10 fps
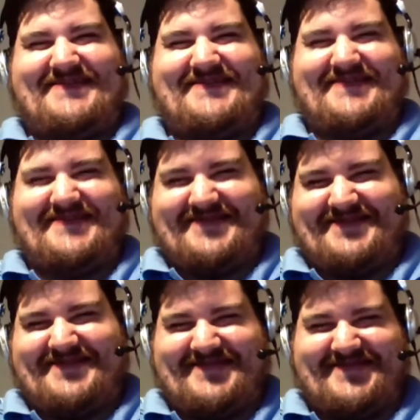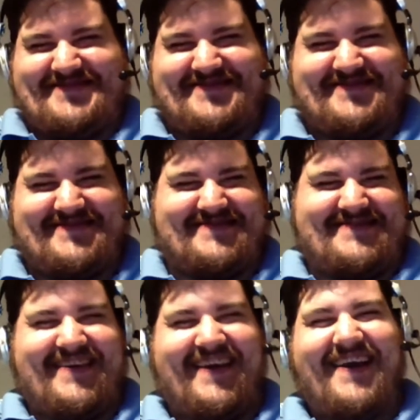
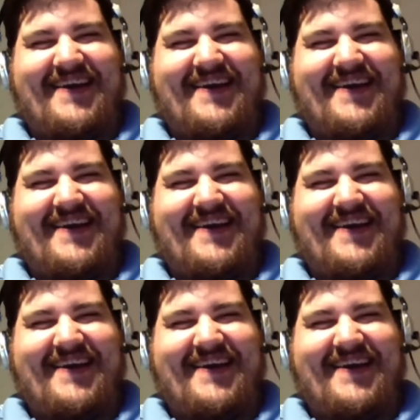(silence)